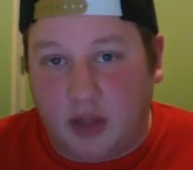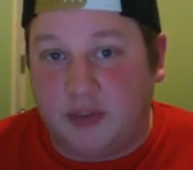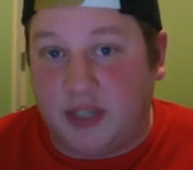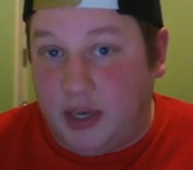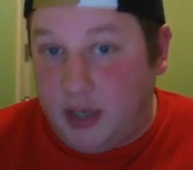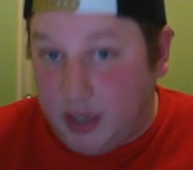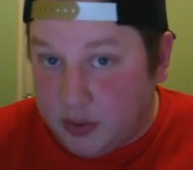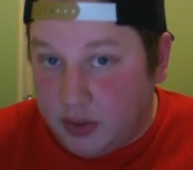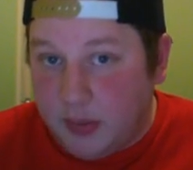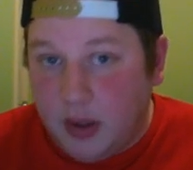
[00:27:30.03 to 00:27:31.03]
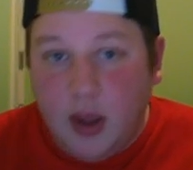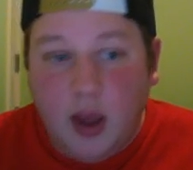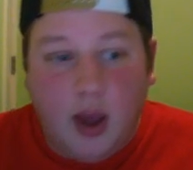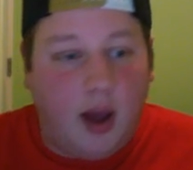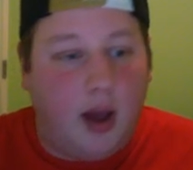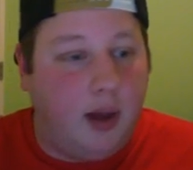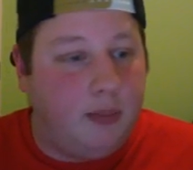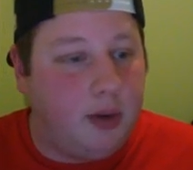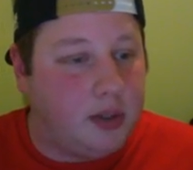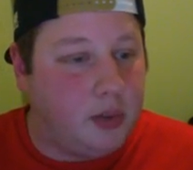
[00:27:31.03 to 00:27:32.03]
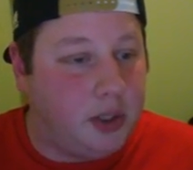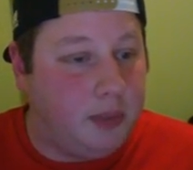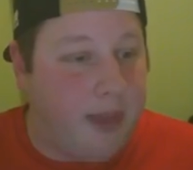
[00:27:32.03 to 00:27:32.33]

hear them. Uh, I'm going to switch it back